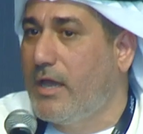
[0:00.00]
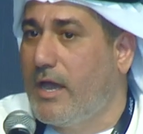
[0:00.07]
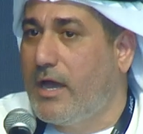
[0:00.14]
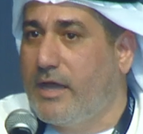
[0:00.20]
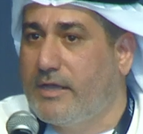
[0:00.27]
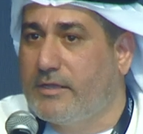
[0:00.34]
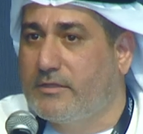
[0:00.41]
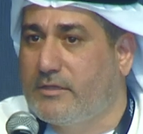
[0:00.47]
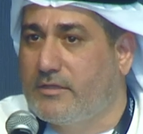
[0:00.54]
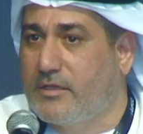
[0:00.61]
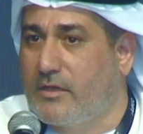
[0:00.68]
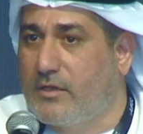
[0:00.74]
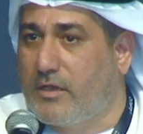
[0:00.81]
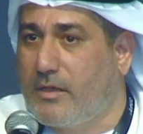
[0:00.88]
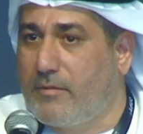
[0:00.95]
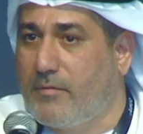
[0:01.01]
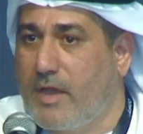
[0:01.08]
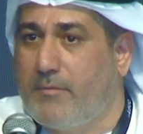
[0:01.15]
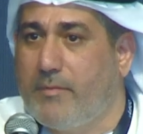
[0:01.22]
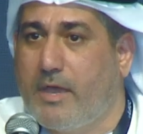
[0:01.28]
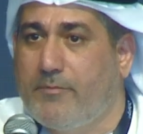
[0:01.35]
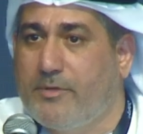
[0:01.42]
and
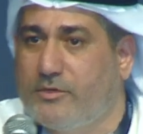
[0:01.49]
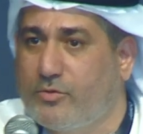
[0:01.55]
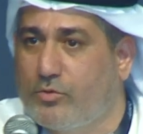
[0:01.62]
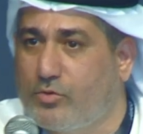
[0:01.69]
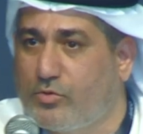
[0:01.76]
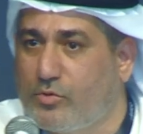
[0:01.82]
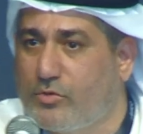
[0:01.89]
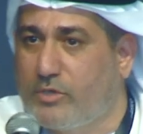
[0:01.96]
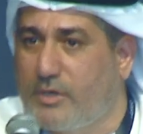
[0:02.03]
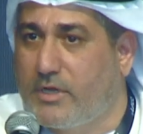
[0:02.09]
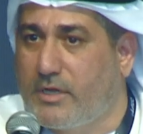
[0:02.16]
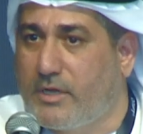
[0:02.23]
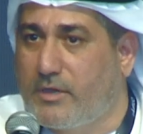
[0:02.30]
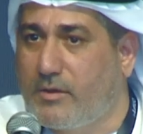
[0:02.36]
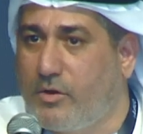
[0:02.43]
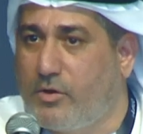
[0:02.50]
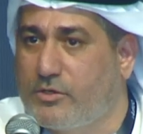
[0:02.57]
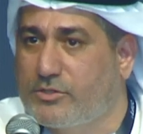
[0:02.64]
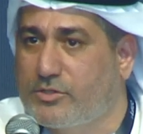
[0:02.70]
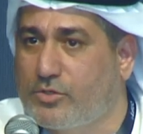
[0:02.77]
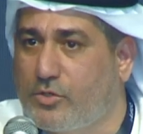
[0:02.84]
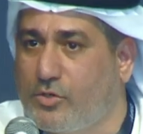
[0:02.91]
I'm happy to
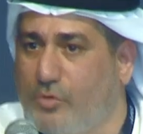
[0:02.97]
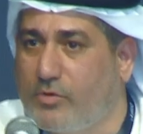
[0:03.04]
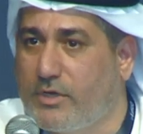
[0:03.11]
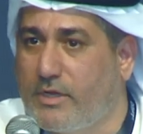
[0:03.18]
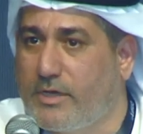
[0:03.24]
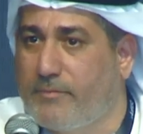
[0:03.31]
also